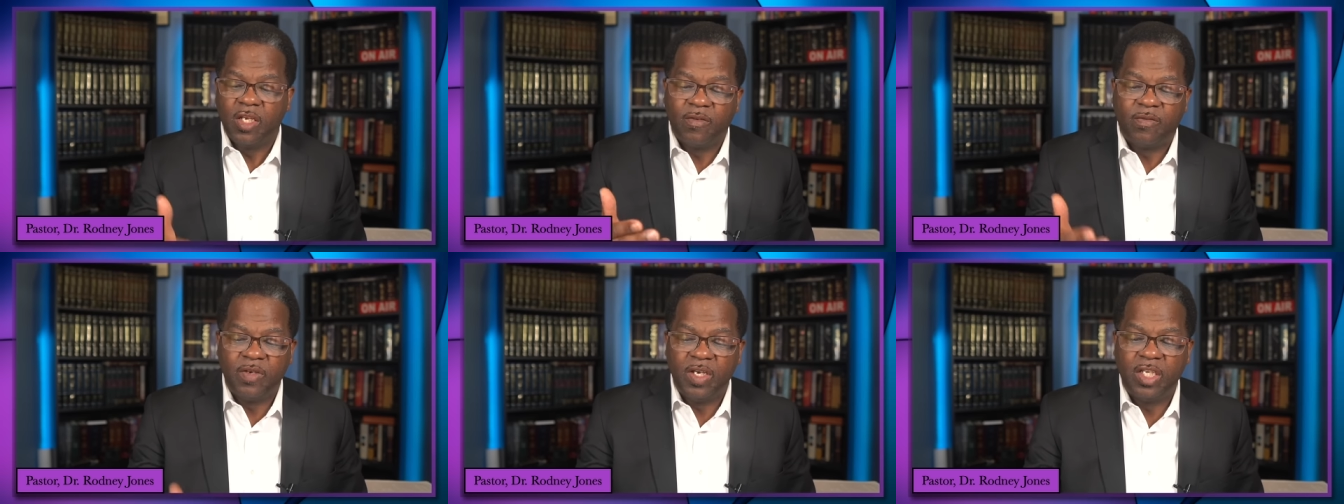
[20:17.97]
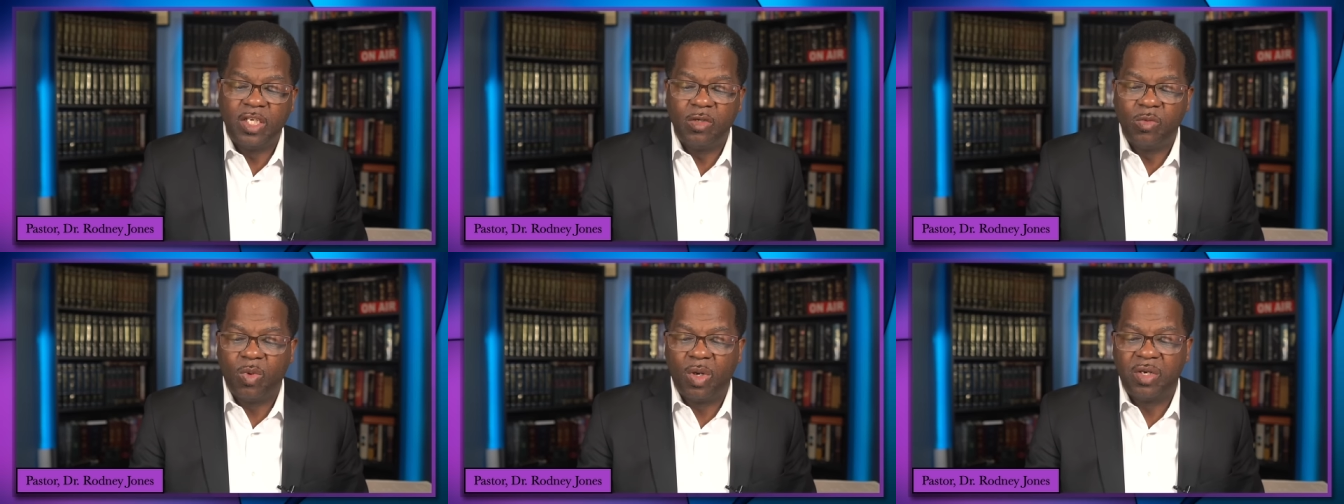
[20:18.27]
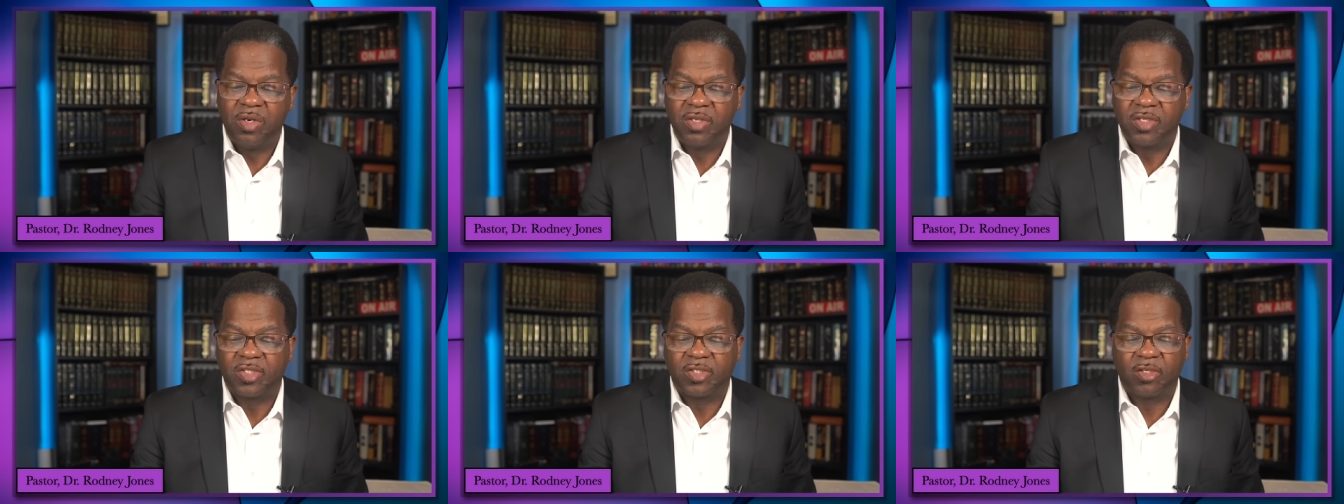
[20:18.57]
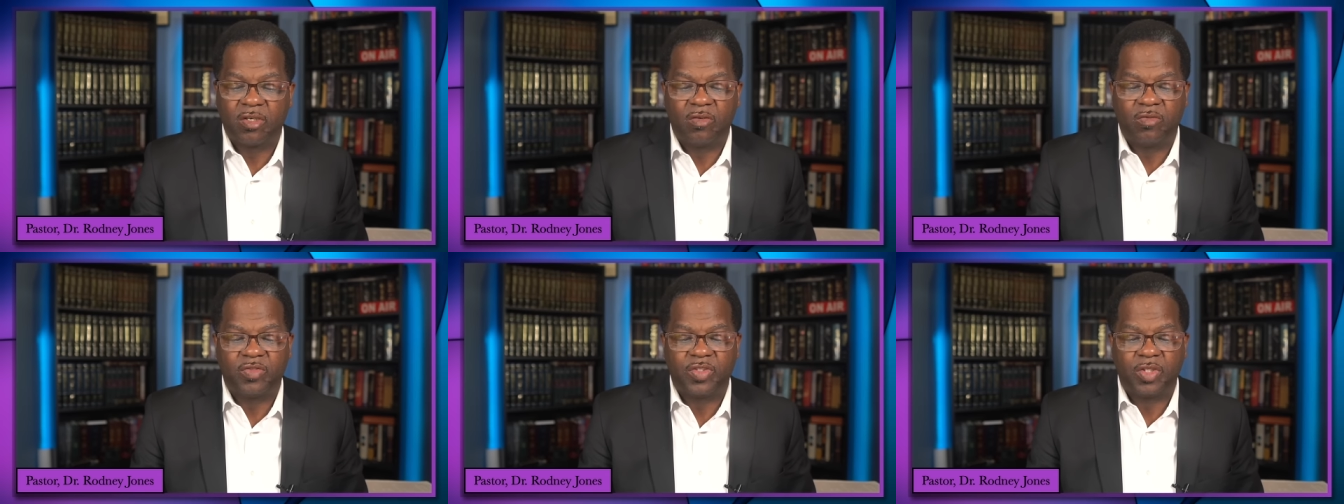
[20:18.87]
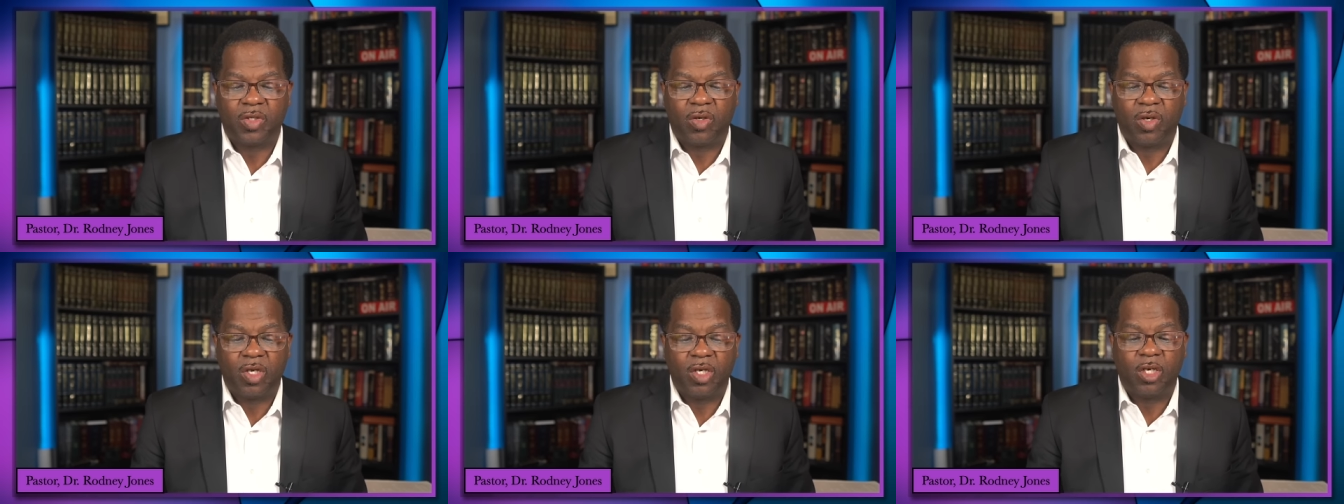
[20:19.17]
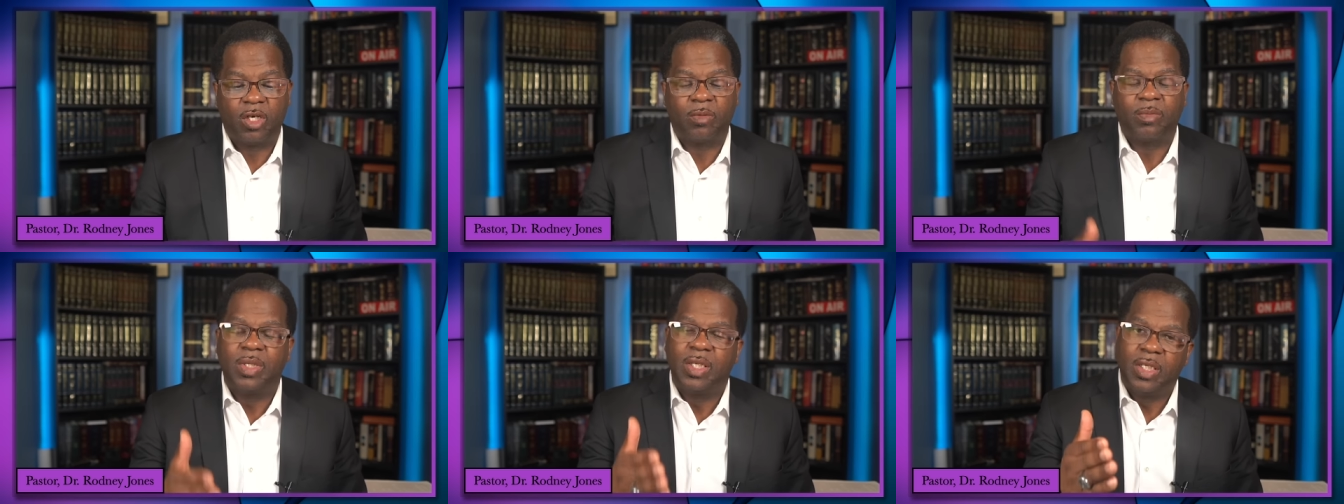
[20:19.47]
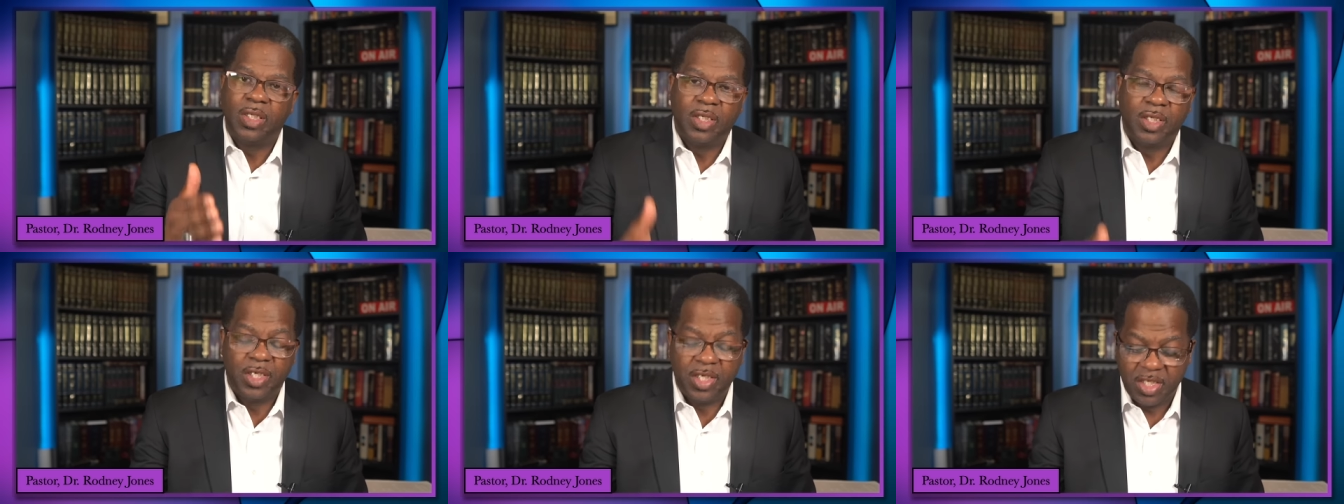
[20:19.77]
If anyone deserves your help,
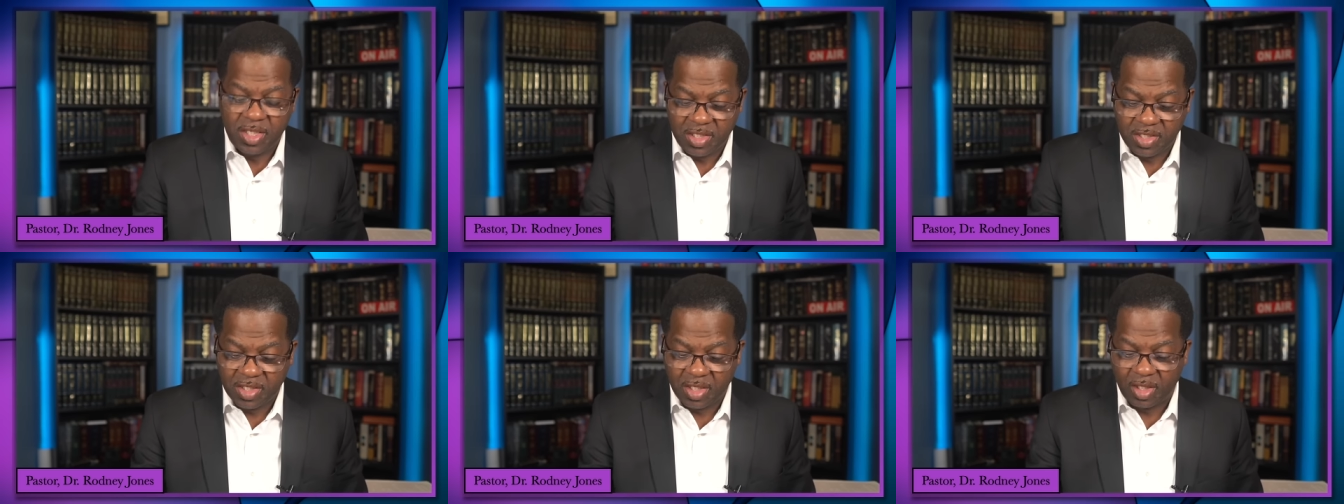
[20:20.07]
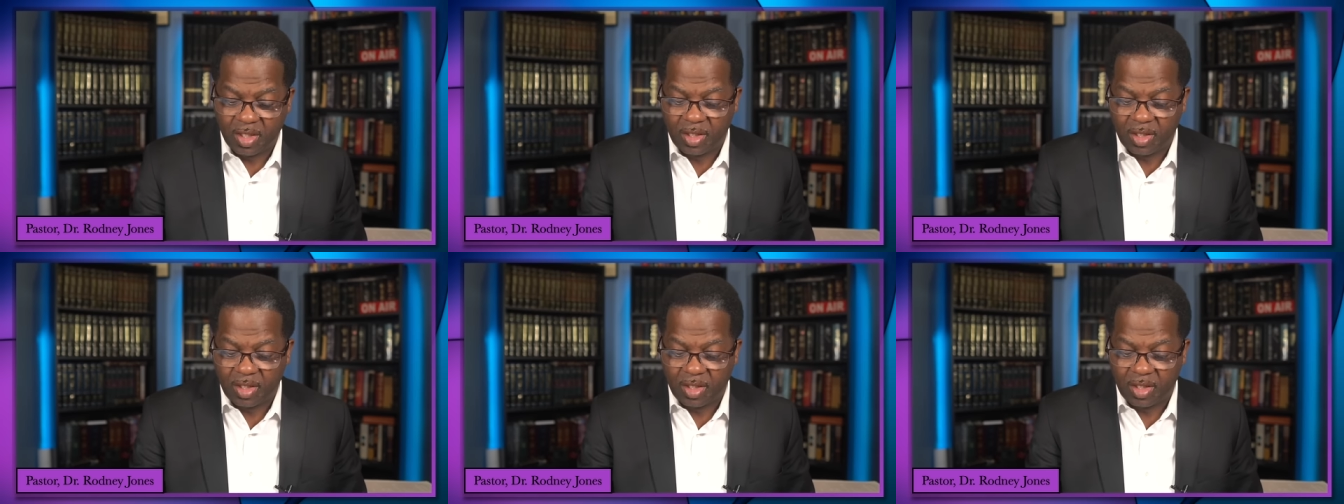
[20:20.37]
he